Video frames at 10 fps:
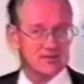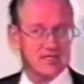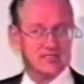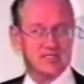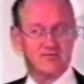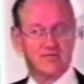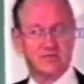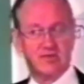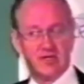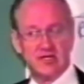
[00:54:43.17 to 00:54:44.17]
It's
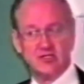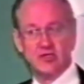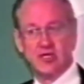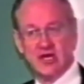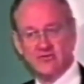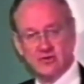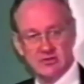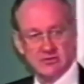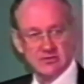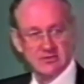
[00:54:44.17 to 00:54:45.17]
invisibility. It's your cover.
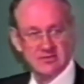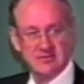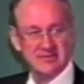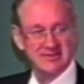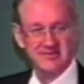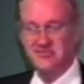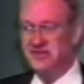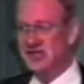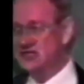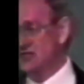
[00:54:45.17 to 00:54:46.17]

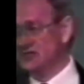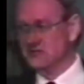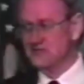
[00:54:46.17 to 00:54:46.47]
Yes, sir.